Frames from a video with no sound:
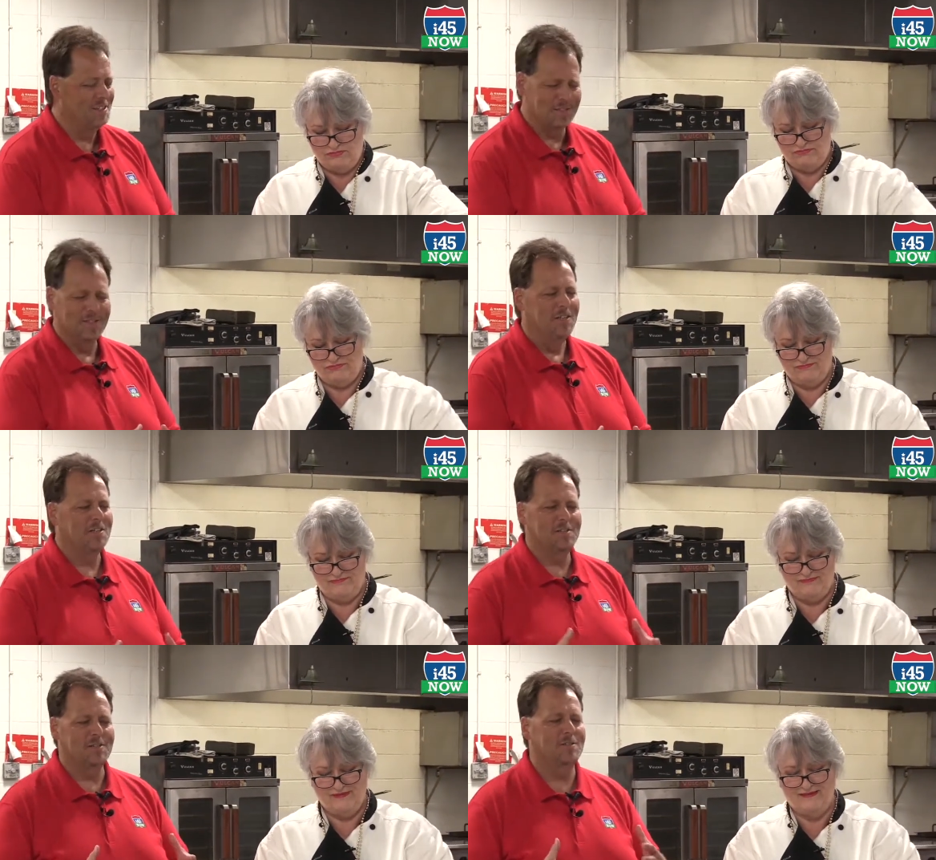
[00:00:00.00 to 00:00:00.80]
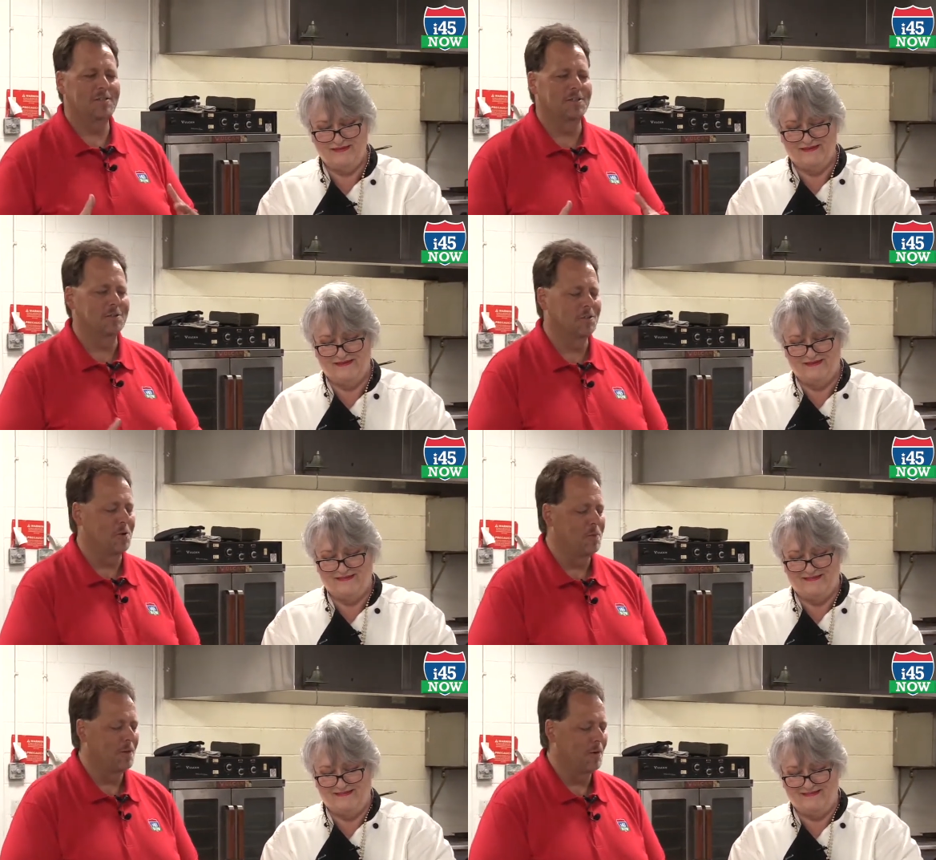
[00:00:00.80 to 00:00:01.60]
Speaker 1: this is this is this is
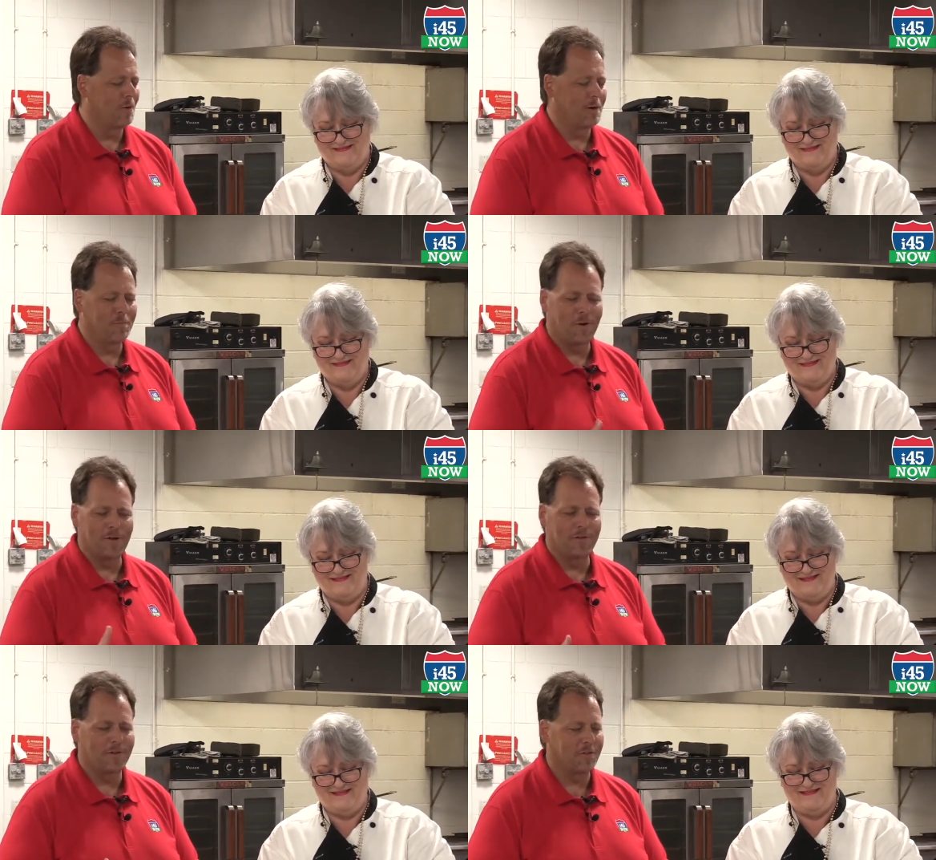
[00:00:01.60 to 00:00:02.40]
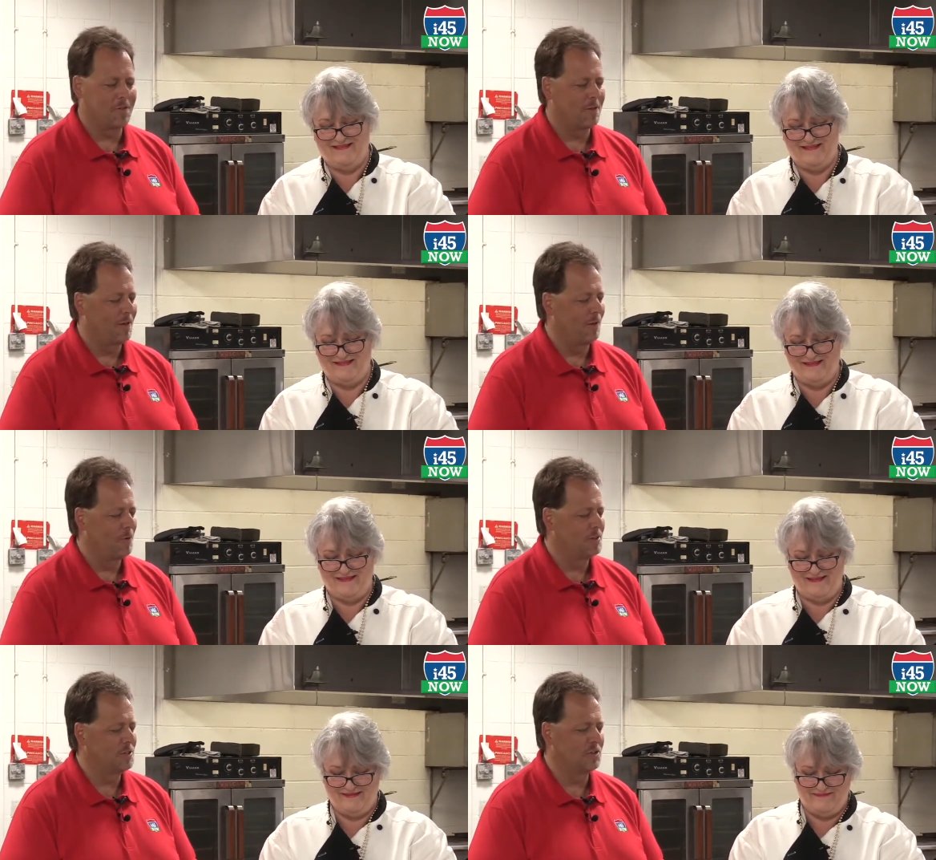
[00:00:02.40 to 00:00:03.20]
going to be the great part of this is
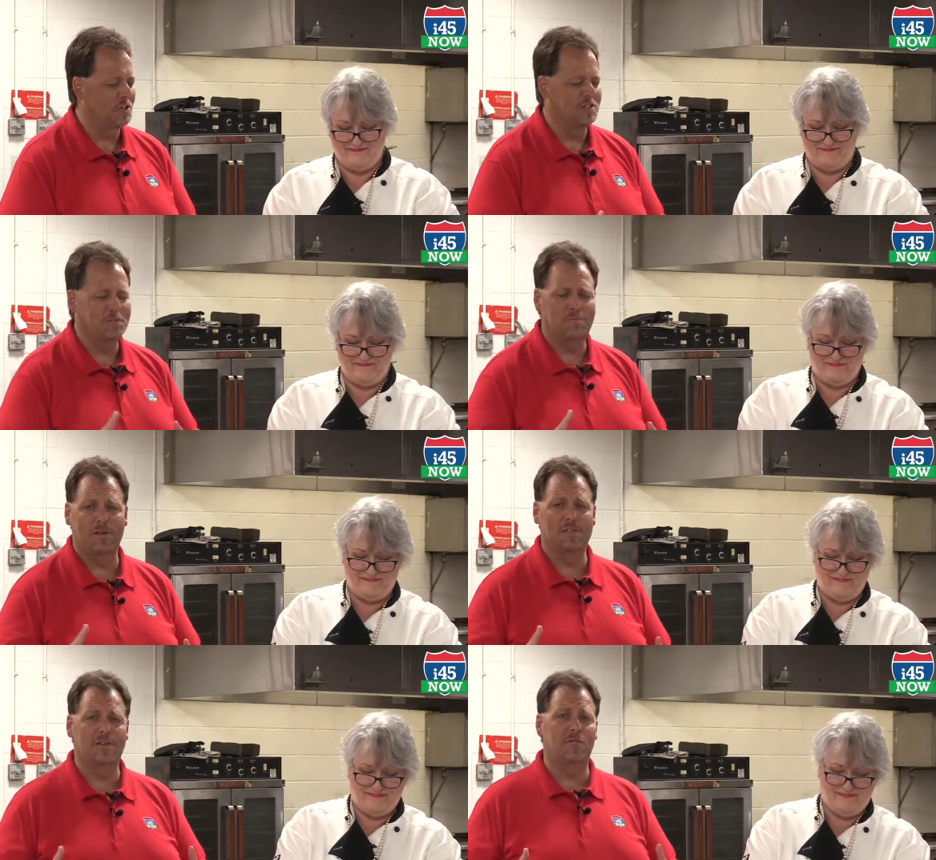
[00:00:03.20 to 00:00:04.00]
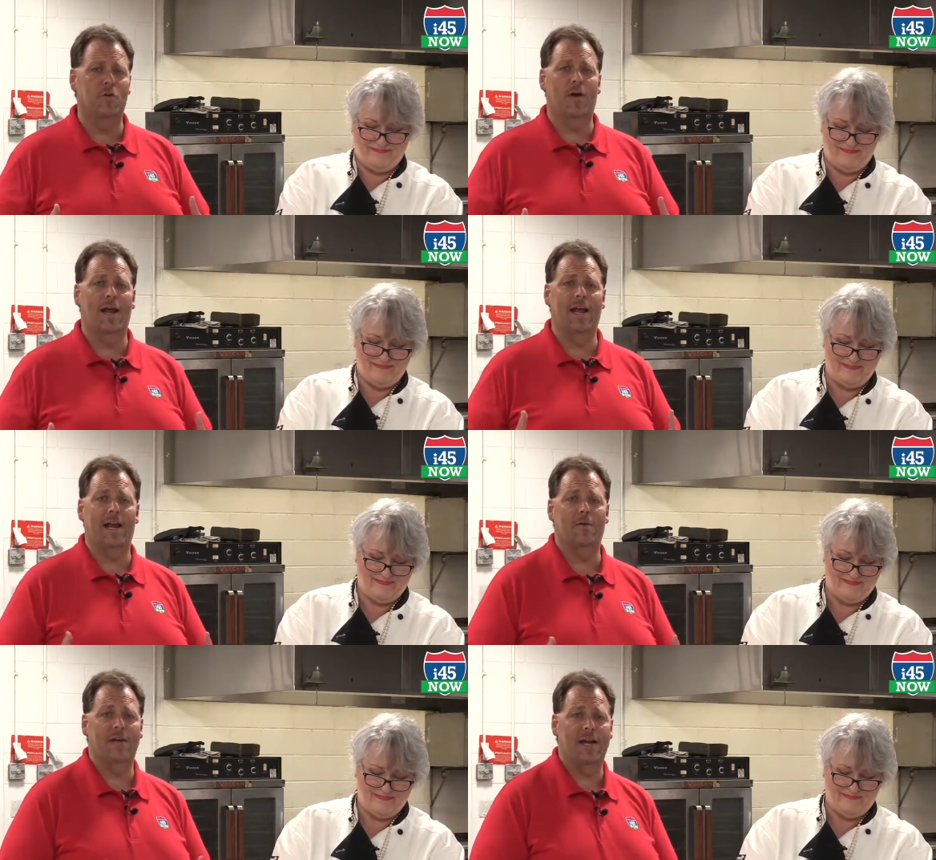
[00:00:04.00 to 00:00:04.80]
uh, when it's all done, is, as if you were
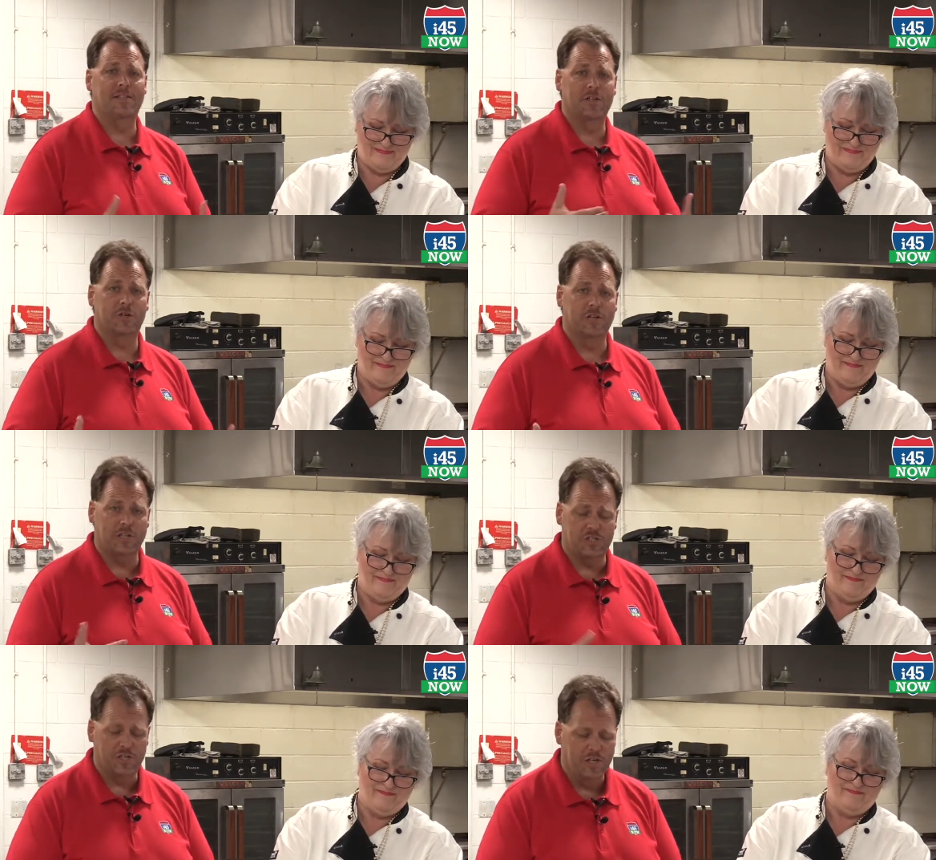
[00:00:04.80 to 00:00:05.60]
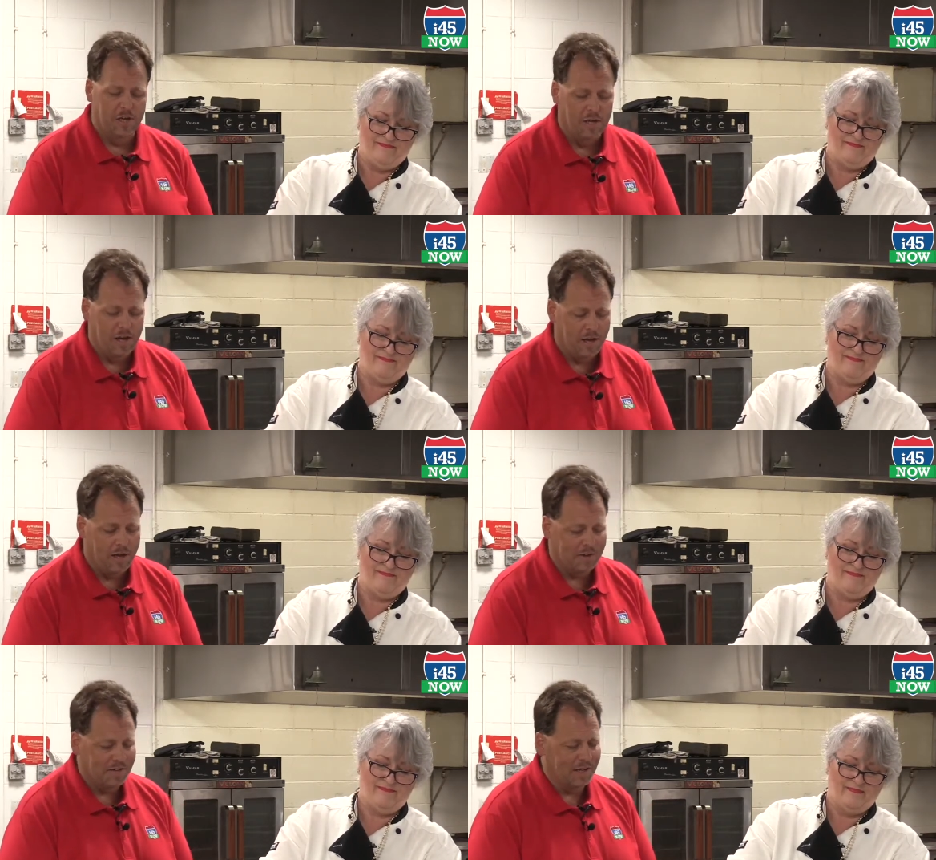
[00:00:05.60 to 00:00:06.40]
hanging out with Nancy in her kitchen
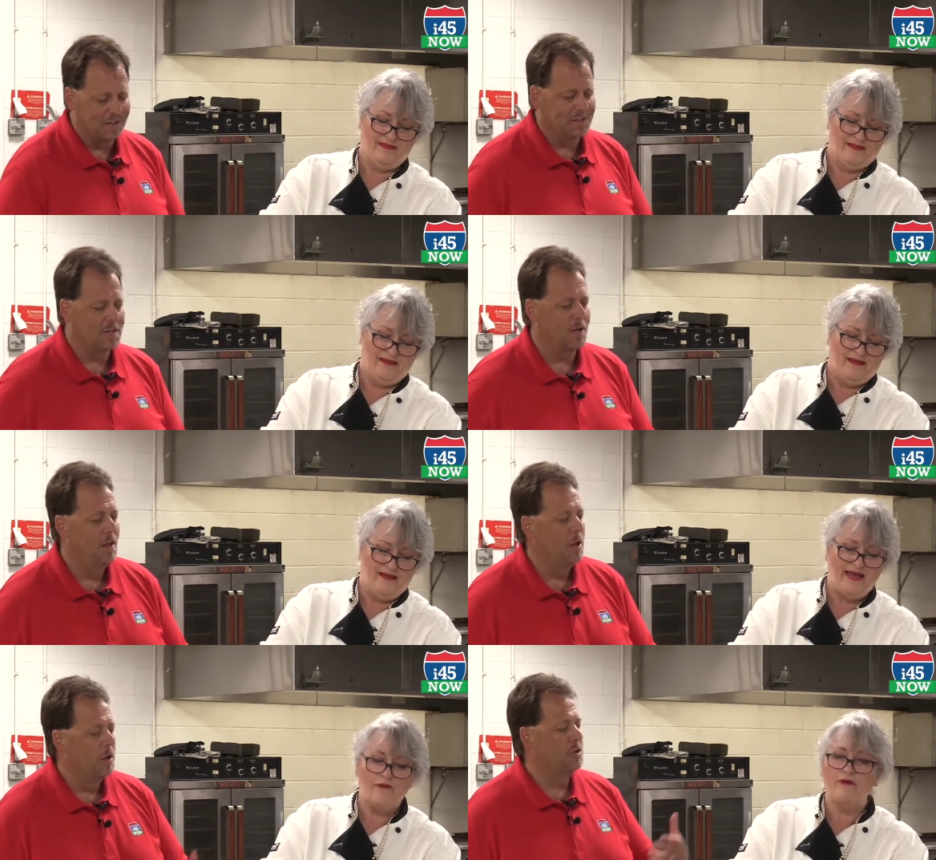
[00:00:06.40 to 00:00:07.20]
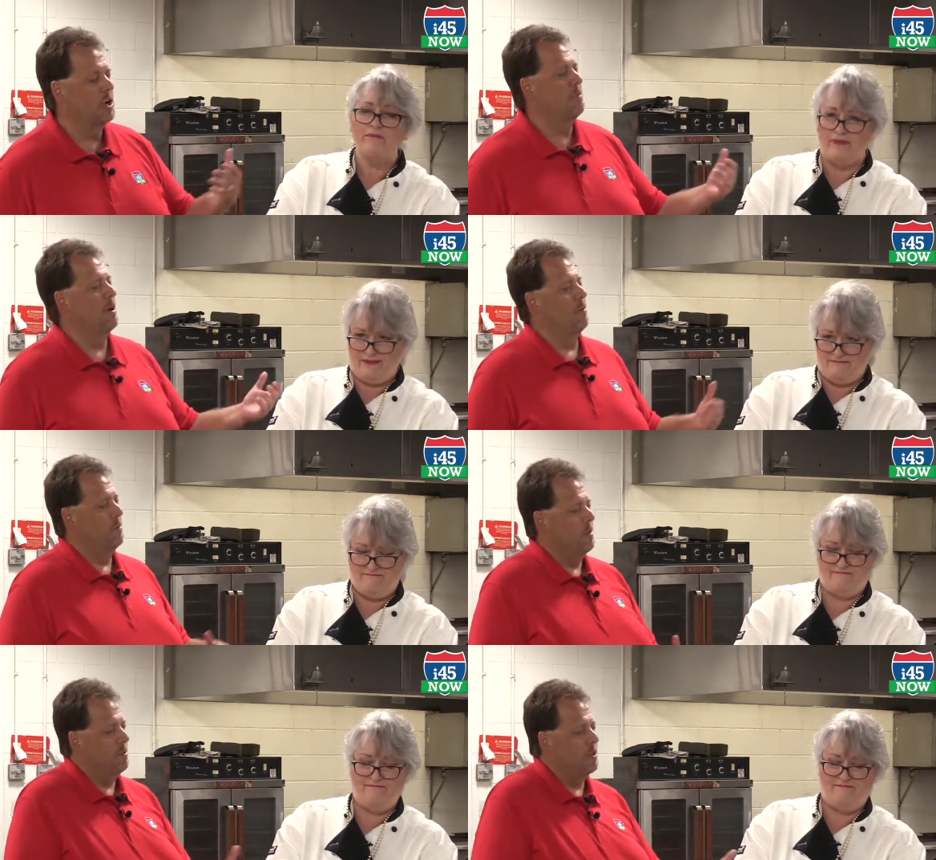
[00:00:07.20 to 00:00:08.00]
uh, to get this done. Have you talk
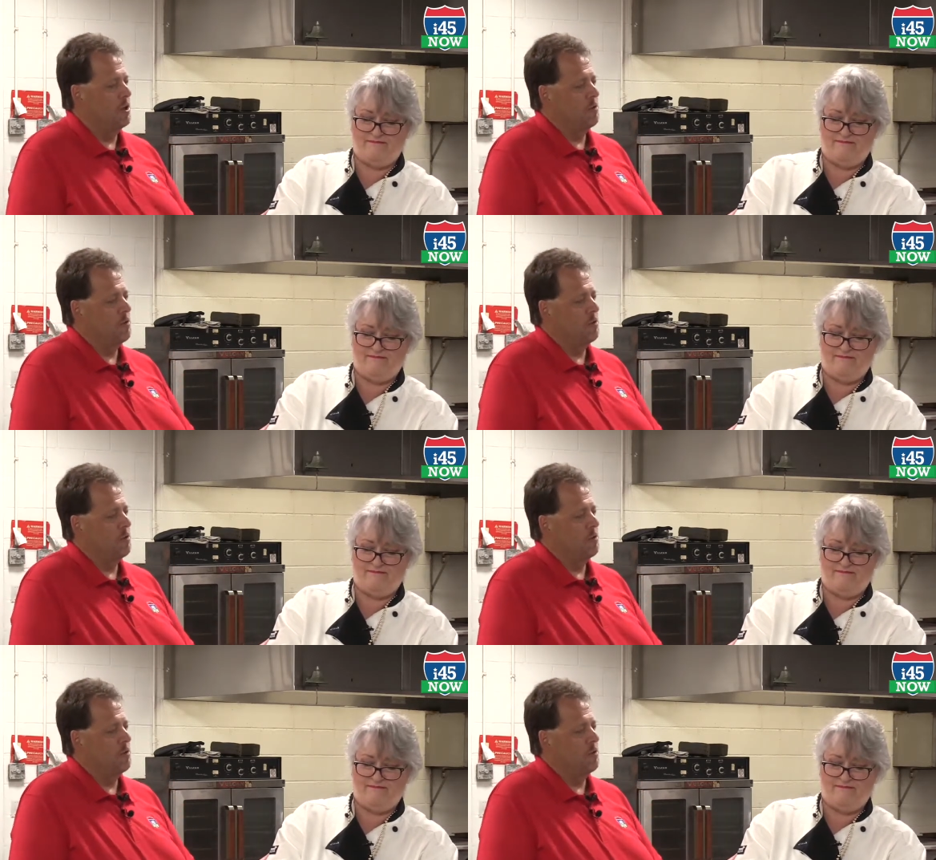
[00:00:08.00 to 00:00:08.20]
about seeing